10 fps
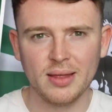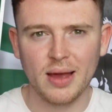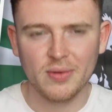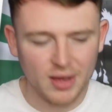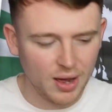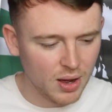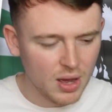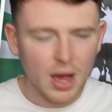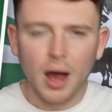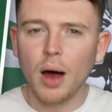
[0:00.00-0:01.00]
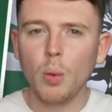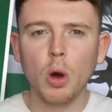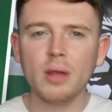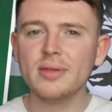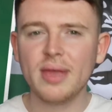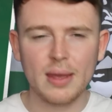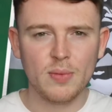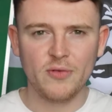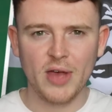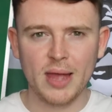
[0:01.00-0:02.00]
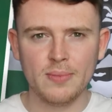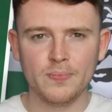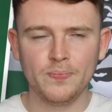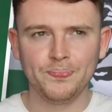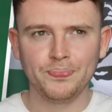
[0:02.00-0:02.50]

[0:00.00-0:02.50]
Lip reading: That was a one-time event.